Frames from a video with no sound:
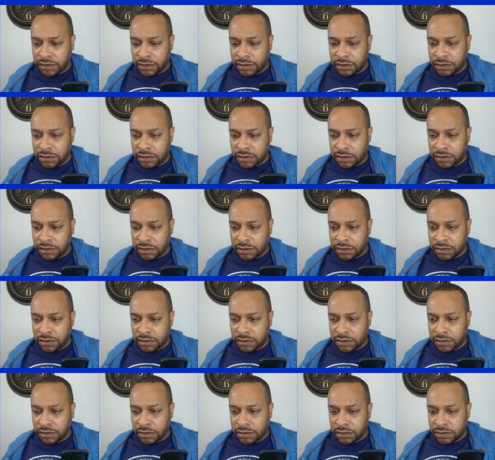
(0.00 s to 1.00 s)

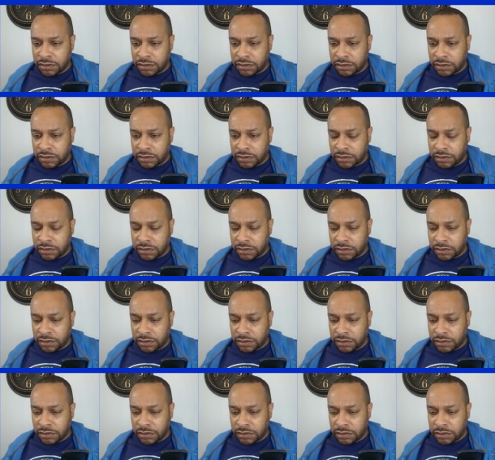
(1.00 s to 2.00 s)

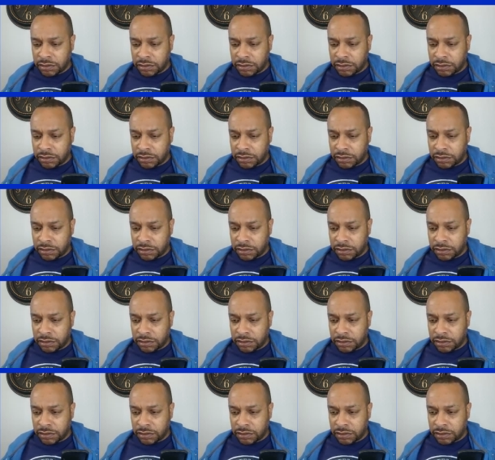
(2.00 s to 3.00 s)

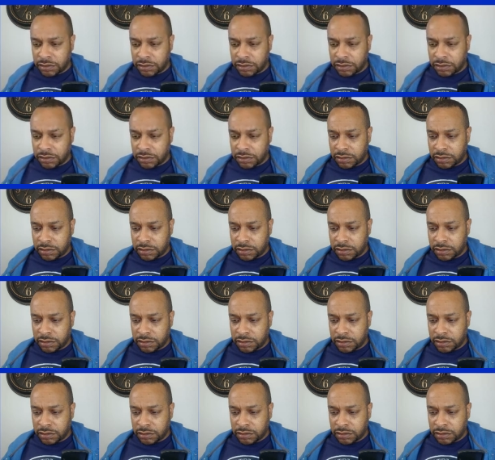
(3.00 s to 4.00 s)

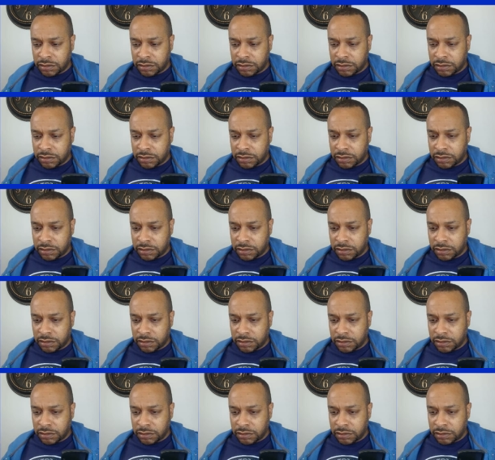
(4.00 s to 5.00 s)

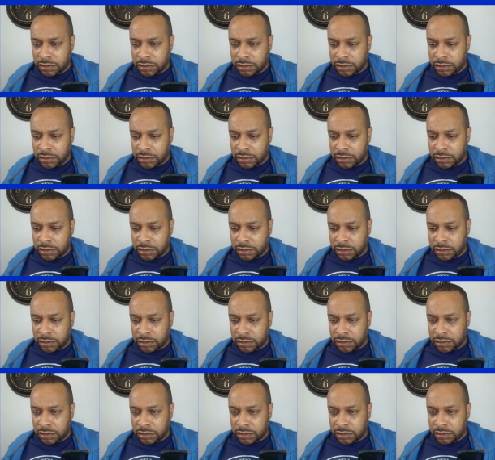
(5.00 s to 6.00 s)

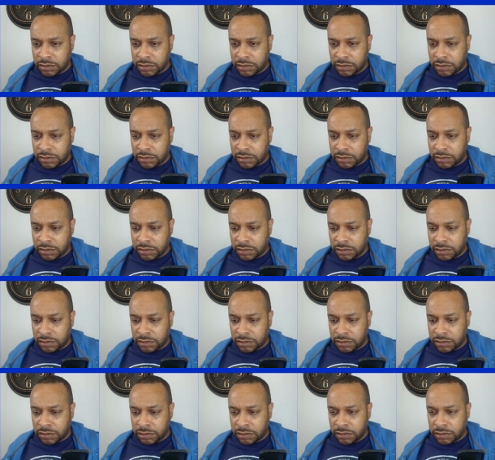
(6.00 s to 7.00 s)

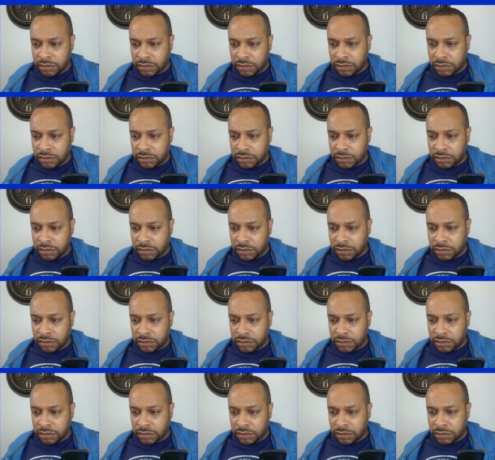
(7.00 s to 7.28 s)
No one is speaking in this clip.